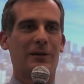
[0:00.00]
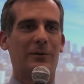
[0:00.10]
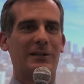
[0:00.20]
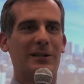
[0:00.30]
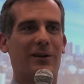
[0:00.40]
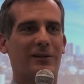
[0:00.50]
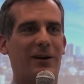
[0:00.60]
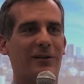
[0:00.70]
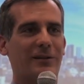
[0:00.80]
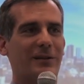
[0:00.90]
We see our
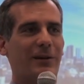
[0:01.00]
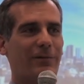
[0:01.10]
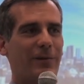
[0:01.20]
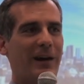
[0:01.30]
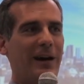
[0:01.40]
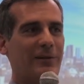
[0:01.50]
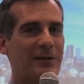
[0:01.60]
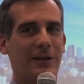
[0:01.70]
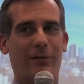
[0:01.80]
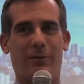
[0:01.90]
dollars cut for
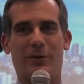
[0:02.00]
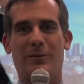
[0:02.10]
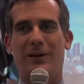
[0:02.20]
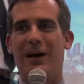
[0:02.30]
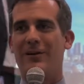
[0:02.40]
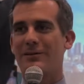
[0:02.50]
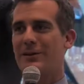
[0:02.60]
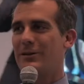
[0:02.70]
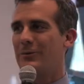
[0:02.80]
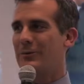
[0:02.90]
housing, affordable
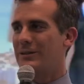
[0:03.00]
housing.